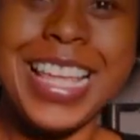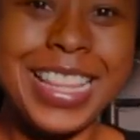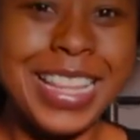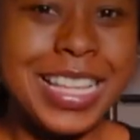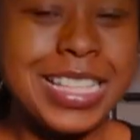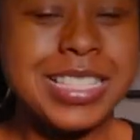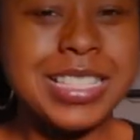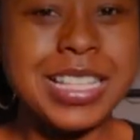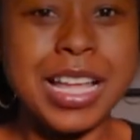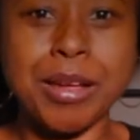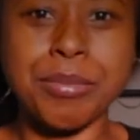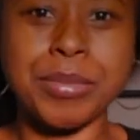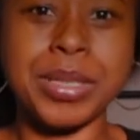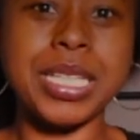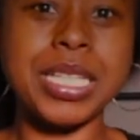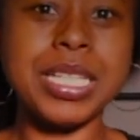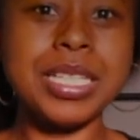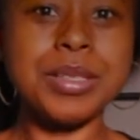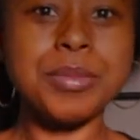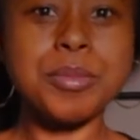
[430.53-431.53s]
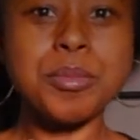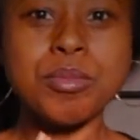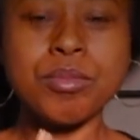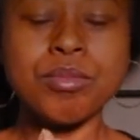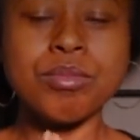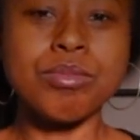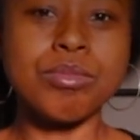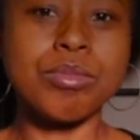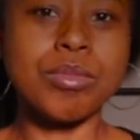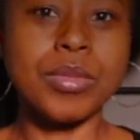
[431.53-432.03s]
That's not me.
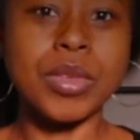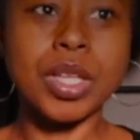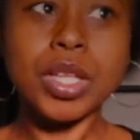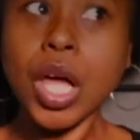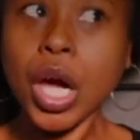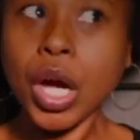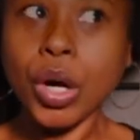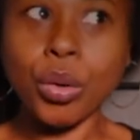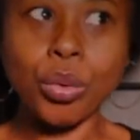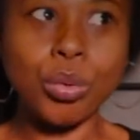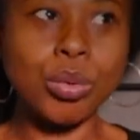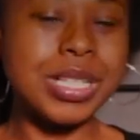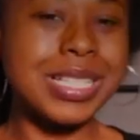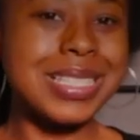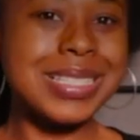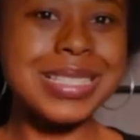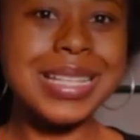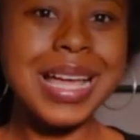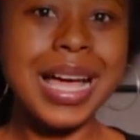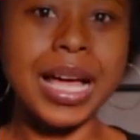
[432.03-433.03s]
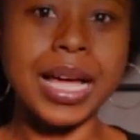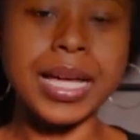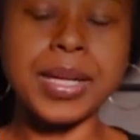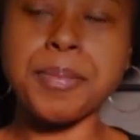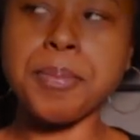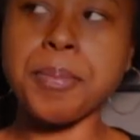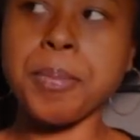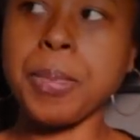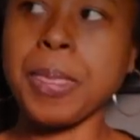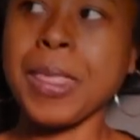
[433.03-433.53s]
No, it's not.
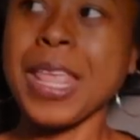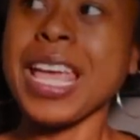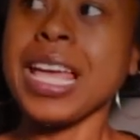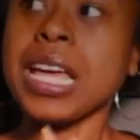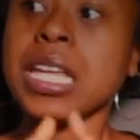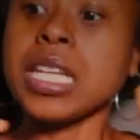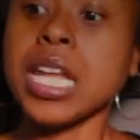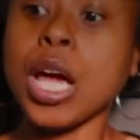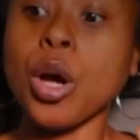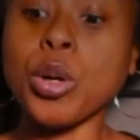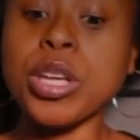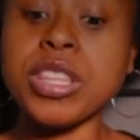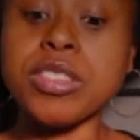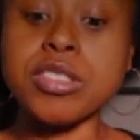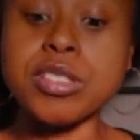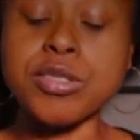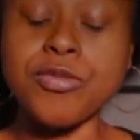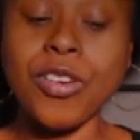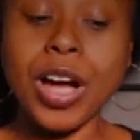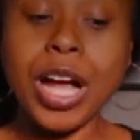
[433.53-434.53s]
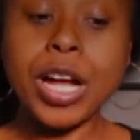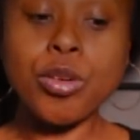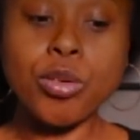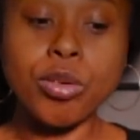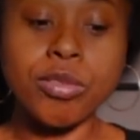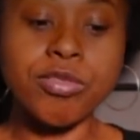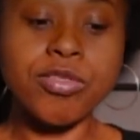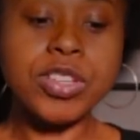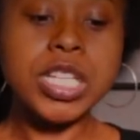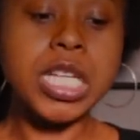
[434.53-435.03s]
Now in this
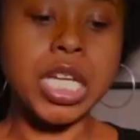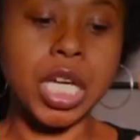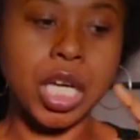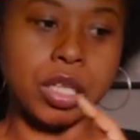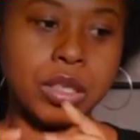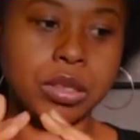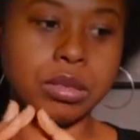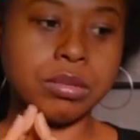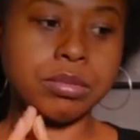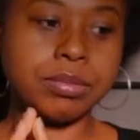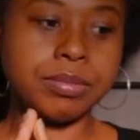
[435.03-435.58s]
viral video,